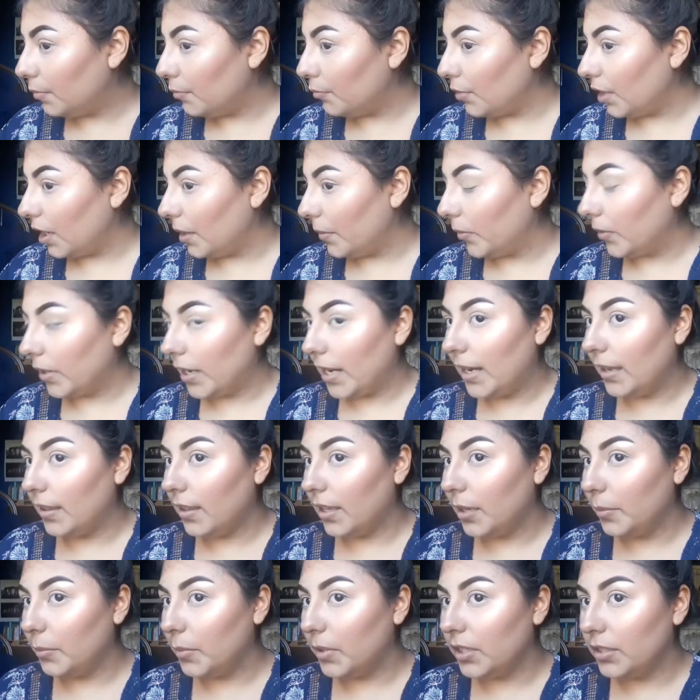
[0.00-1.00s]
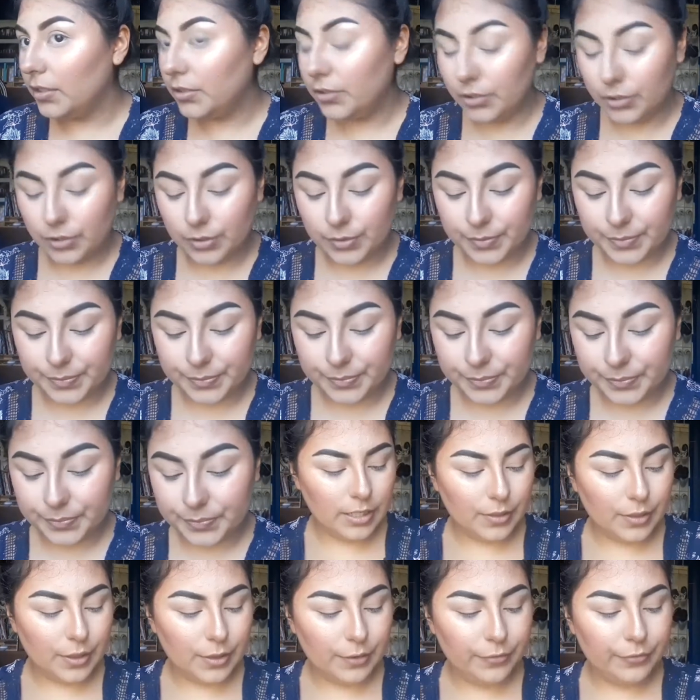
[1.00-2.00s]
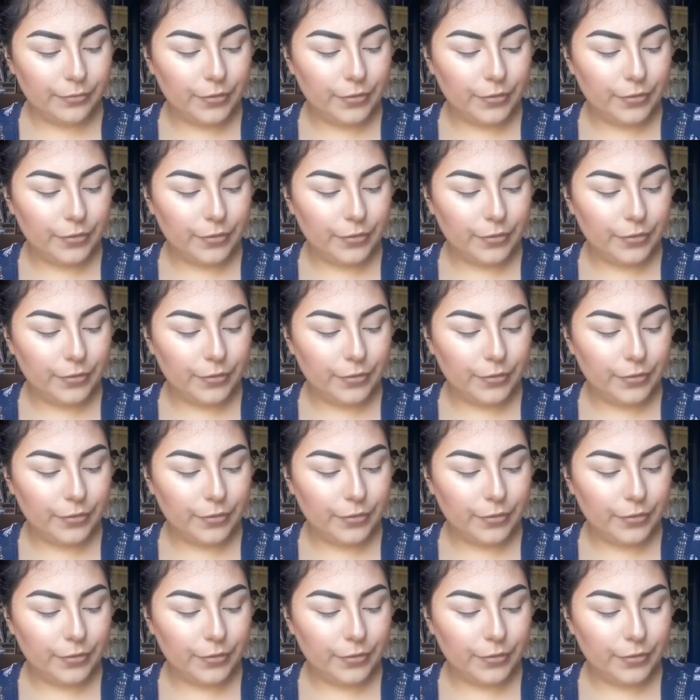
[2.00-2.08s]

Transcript: brow bone highlight, bitch. The